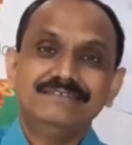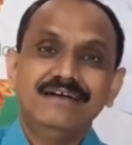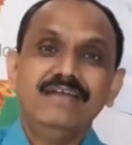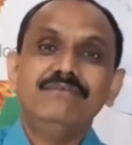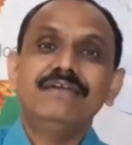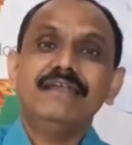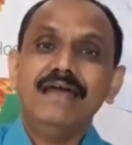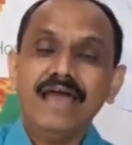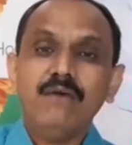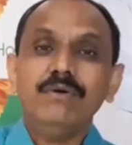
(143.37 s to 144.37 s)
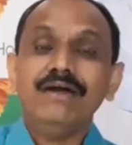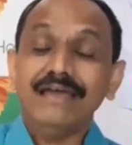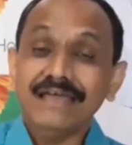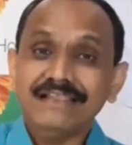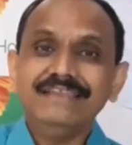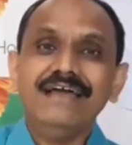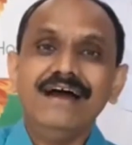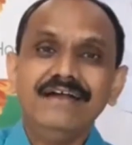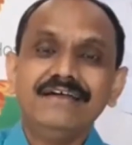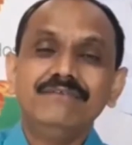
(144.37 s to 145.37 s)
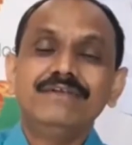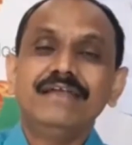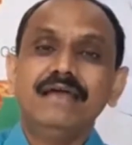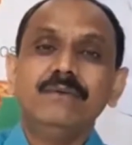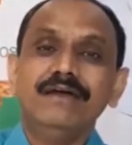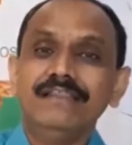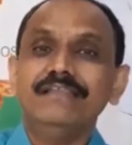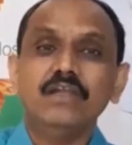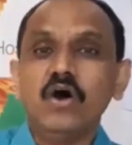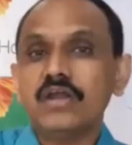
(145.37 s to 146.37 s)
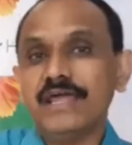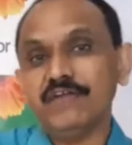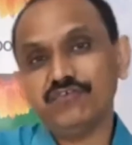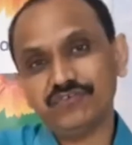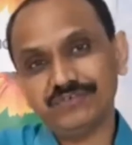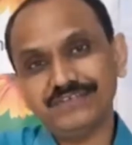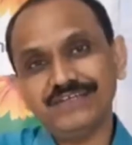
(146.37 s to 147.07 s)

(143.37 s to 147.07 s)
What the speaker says: and we can have a healthy heart, and we can have a healthy long life.